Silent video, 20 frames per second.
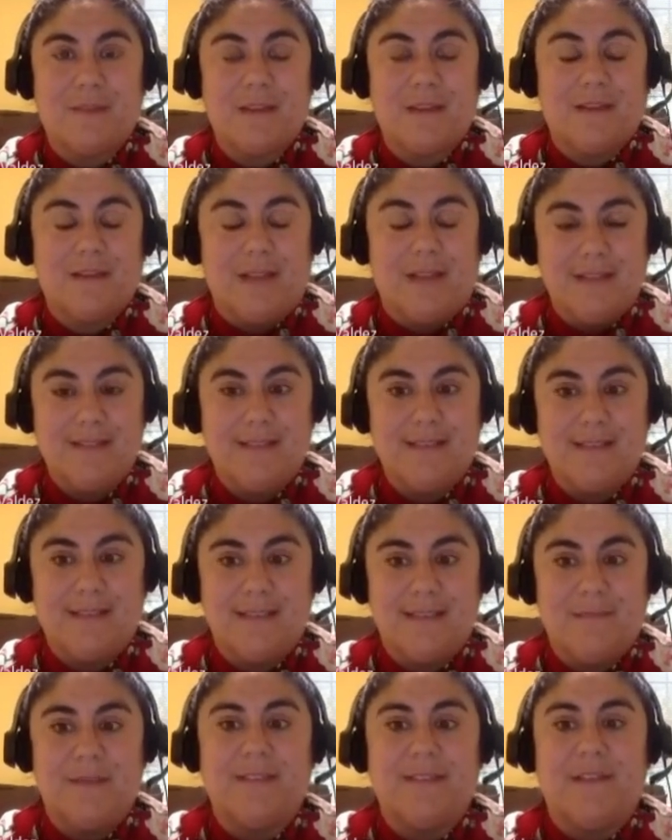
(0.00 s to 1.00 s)
LENS
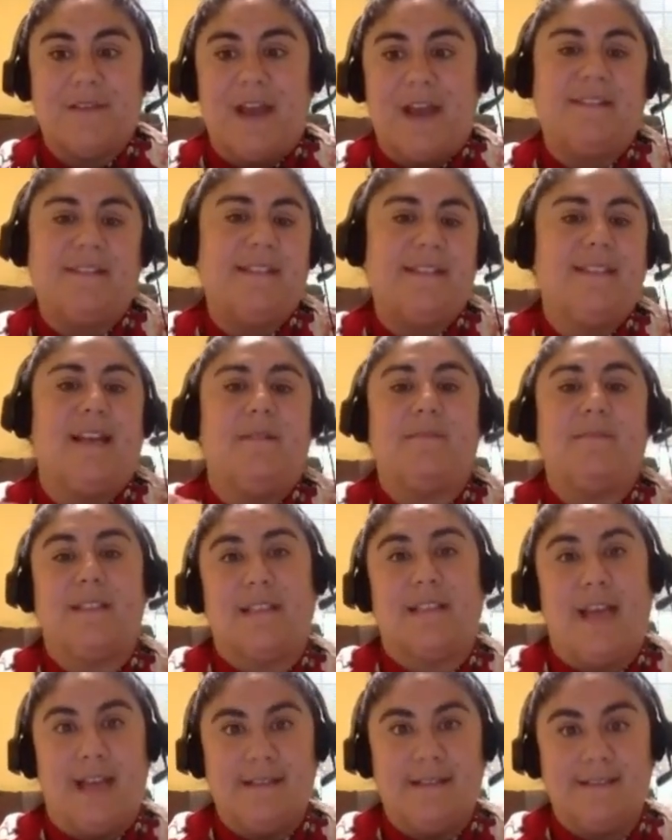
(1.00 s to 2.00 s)
system is 1,000 times
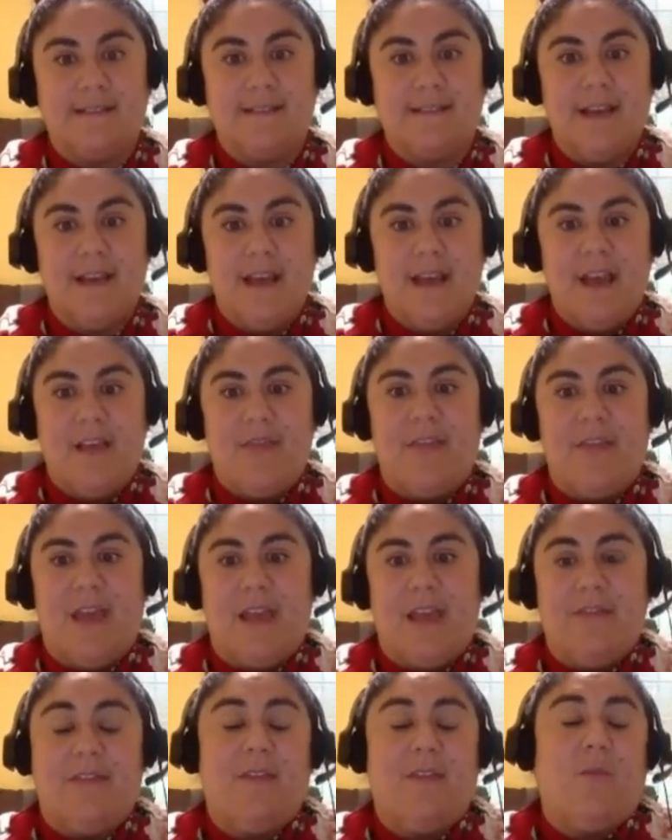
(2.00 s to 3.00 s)
less
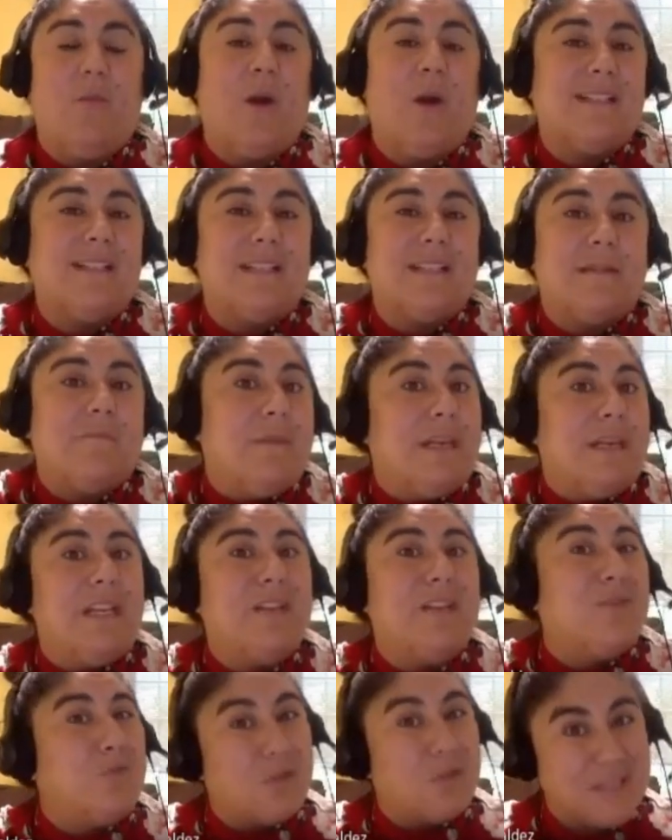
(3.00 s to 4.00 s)
than what is
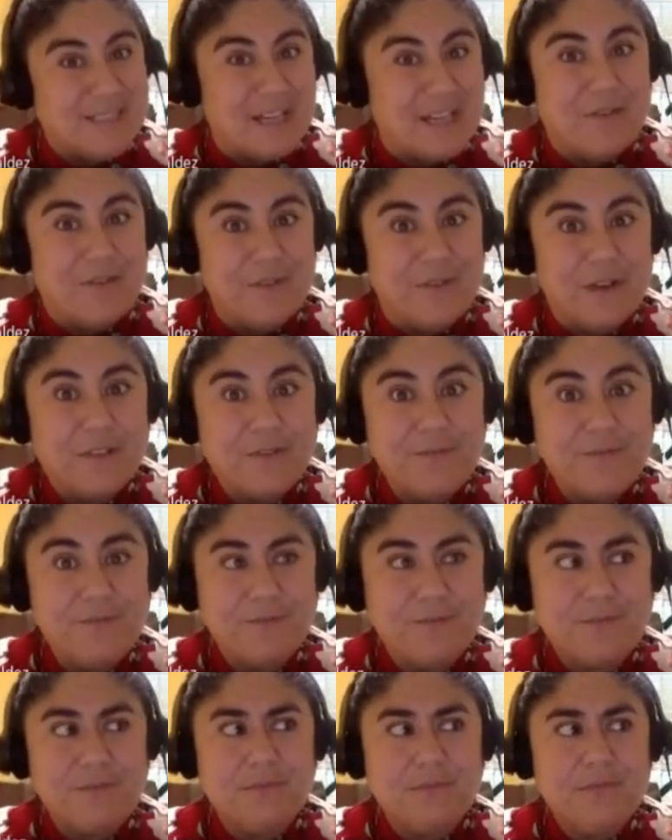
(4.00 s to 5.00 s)
emitted through a cell phone.
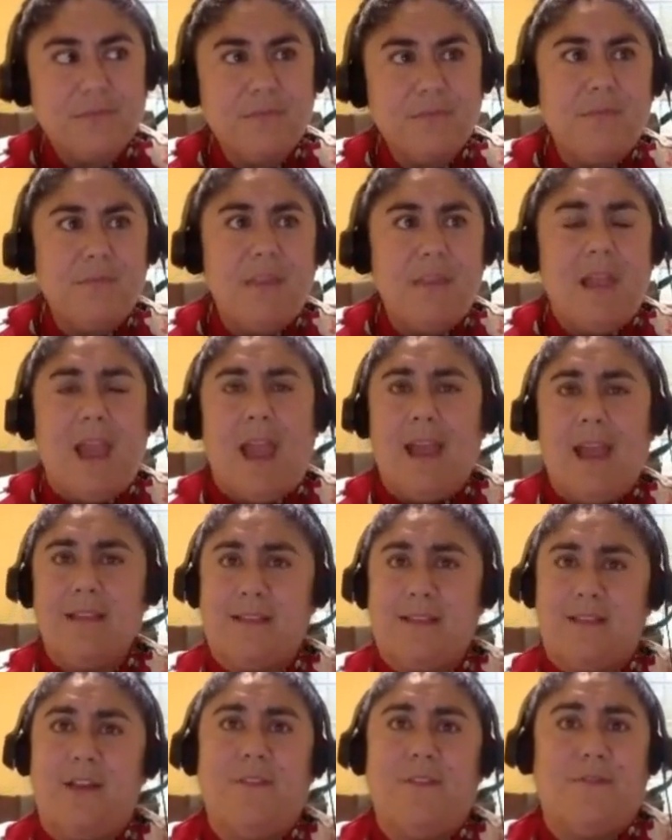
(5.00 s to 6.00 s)

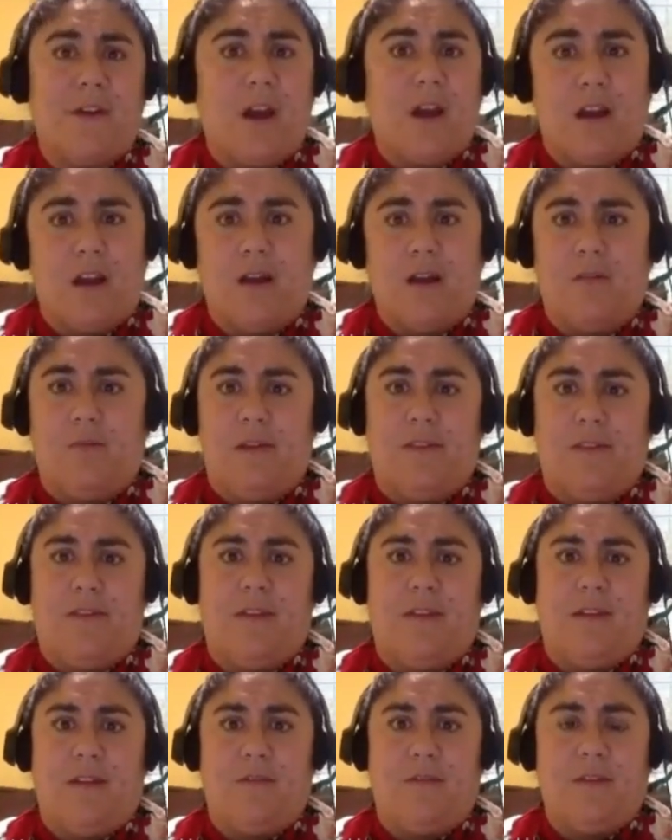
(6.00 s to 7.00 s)
And so far with
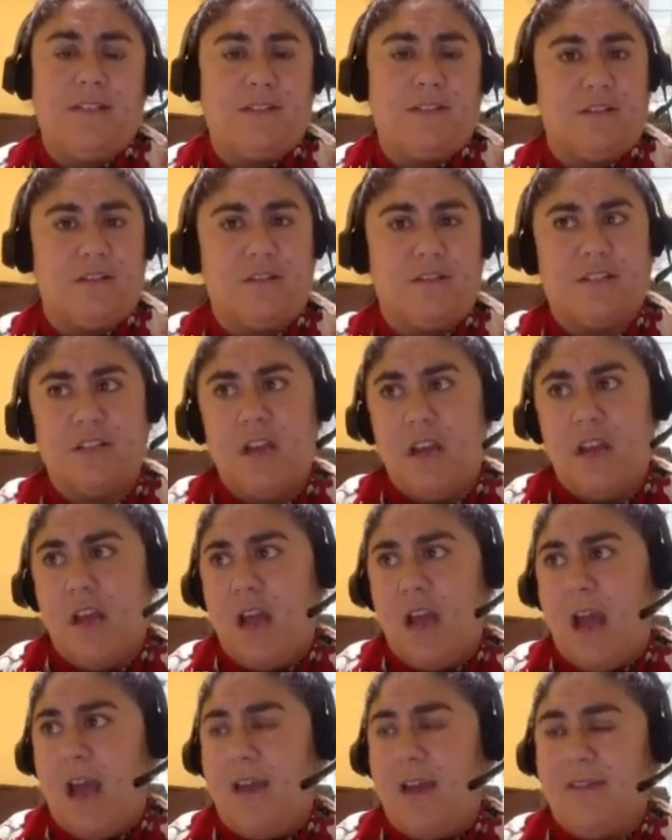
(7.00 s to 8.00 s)
the research
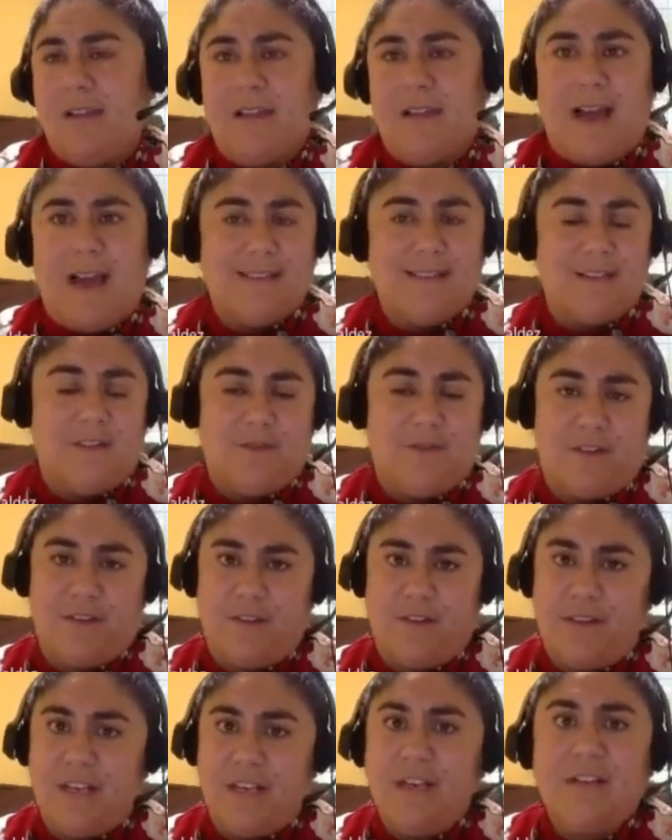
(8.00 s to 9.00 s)
in the last over
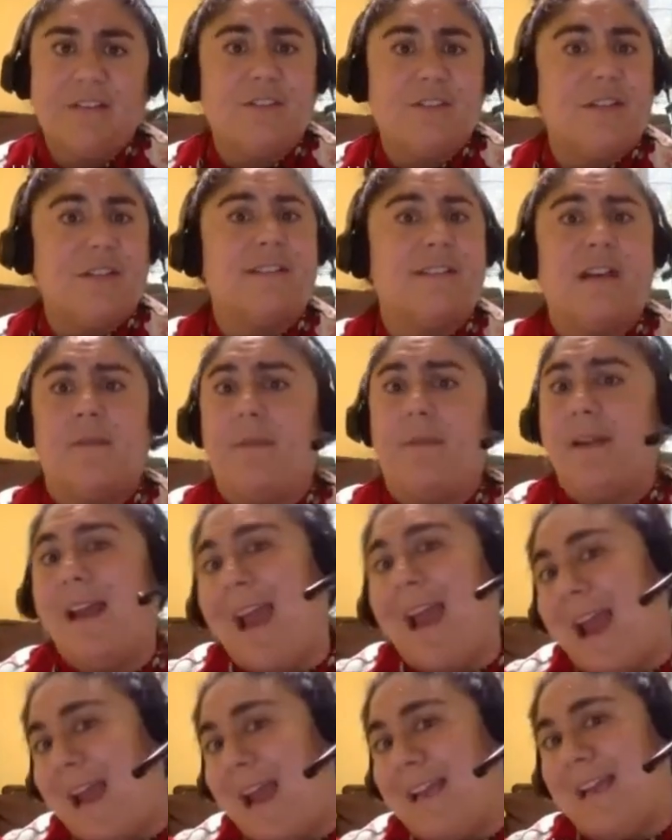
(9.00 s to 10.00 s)
30 years, there has not been
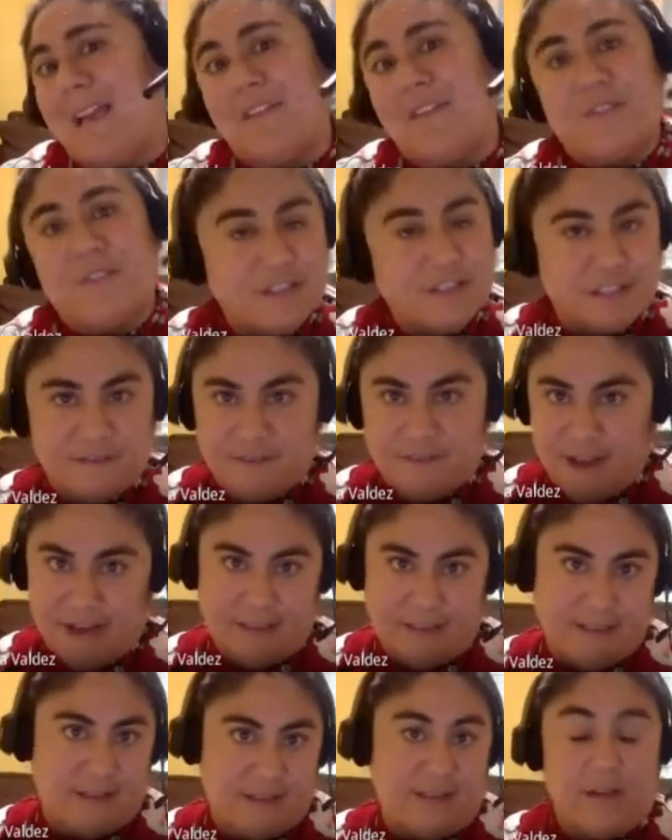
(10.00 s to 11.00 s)
any adverse
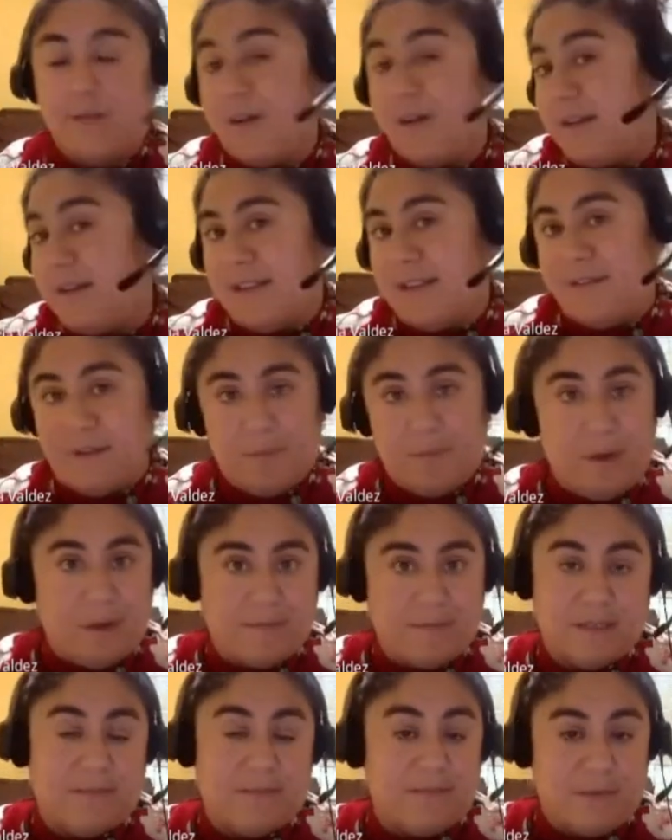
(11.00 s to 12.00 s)
effect that has ever
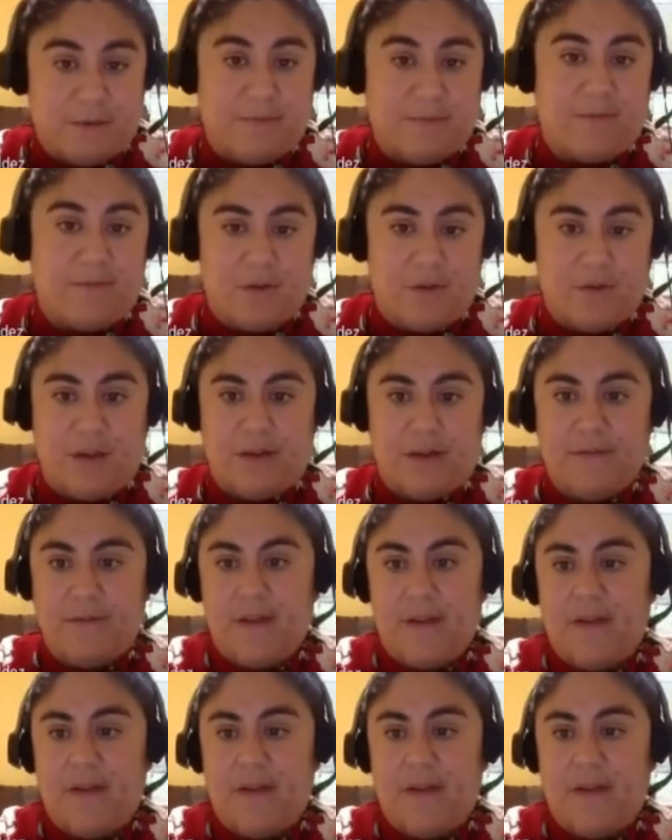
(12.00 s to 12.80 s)
popped up that we've known of.